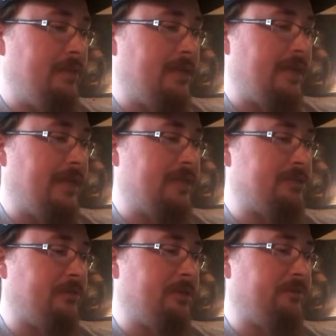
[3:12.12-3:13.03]
And I
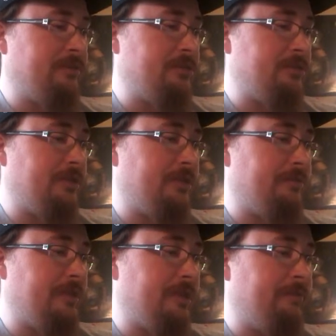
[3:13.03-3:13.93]
shall be a
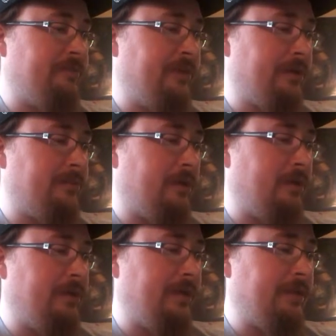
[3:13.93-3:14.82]
fugitive and a
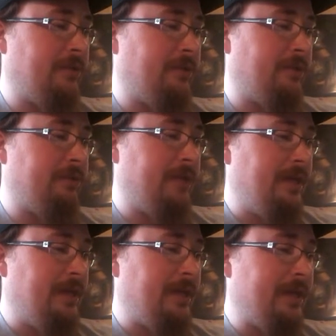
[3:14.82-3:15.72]
vagabond in the earth,
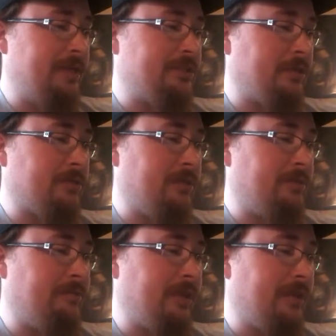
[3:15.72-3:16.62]
and it shall come
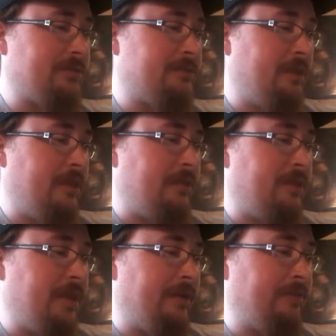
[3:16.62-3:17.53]
to pass
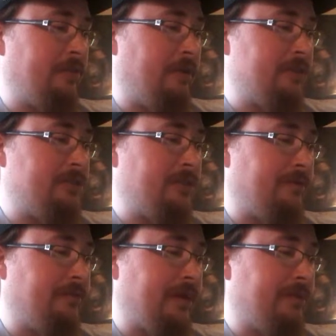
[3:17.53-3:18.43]
that every one shall
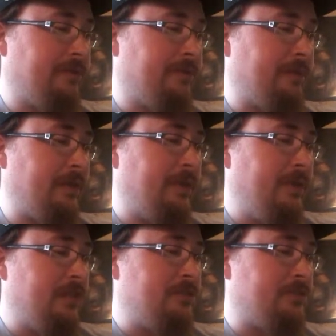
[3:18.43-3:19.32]
findeth me
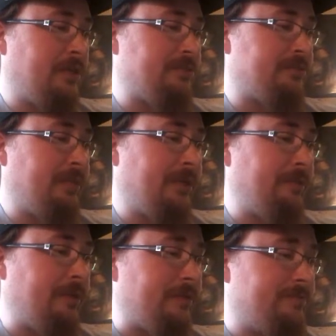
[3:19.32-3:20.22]
shall slay
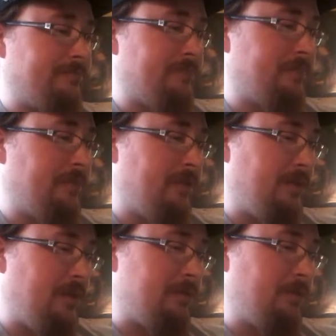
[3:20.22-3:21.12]
me.
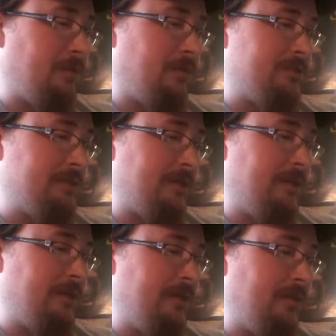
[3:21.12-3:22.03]
And the Lord said
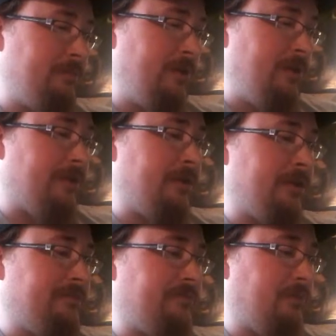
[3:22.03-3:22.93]
unto him,
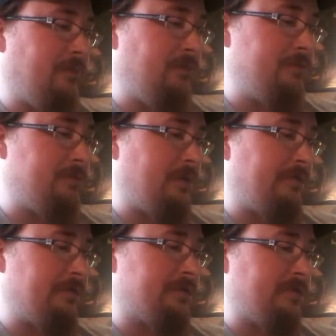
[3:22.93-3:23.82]
Therefore
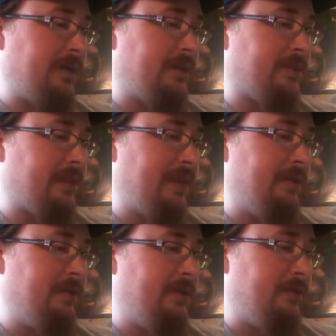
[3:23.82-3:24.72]
whosoever slayeth
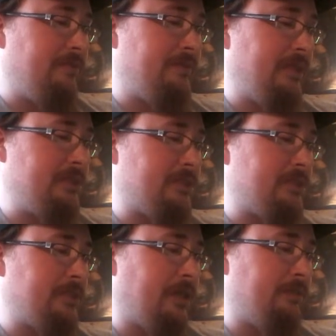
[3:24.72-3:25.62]
Cain, vengeance
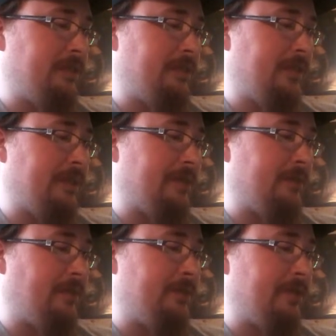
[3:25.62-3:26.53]
shall be taken
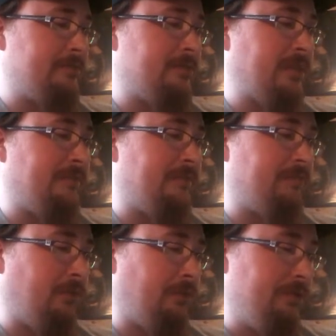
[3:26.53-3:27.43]
on him
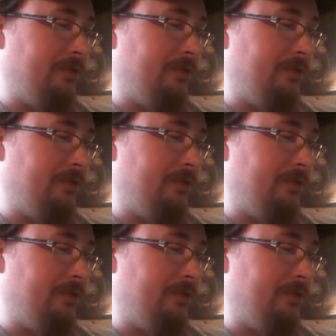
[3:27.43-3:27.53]
sevenfold.